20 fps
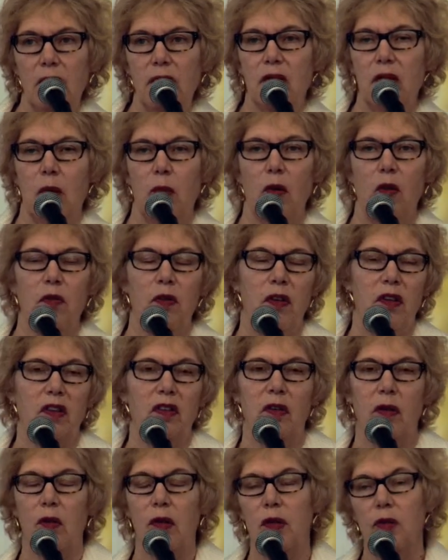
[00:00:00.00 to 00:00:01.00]
some of us
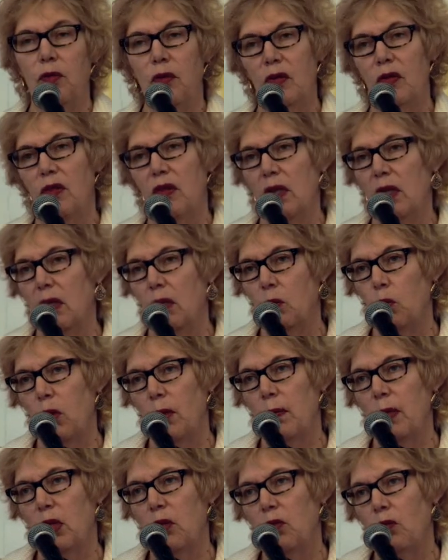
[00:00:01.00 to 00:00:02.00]
are interested in
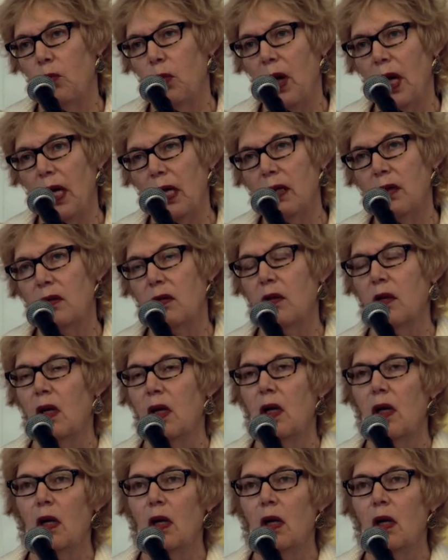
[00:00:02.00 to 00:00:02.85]
women's rights.